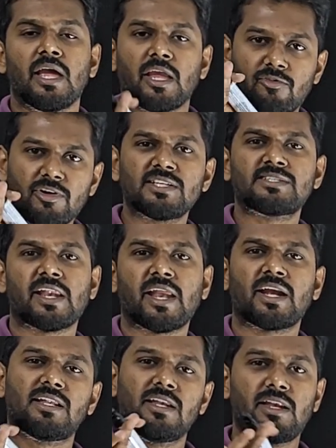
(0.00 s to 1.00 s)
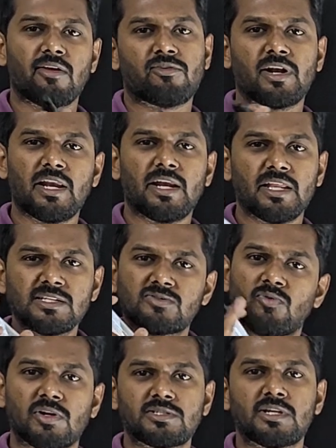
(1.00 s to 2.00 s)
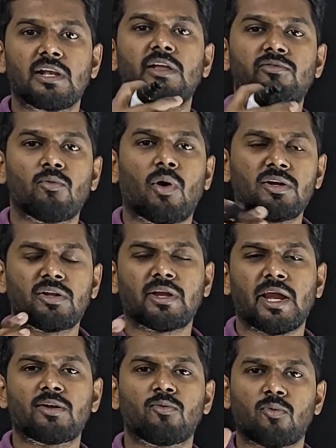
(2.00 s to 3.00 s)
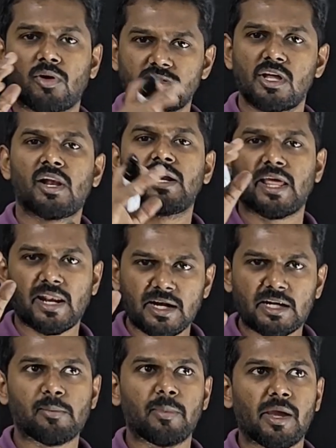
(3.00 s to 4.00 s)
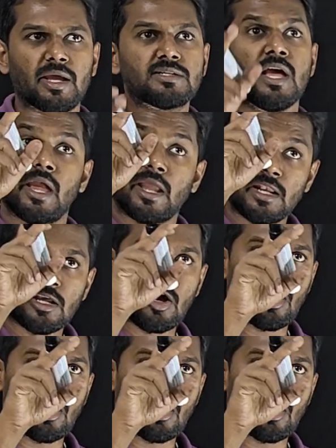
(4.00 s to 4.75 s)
If it is erect, definitely it is virtual. If you want to get virtual and erect image in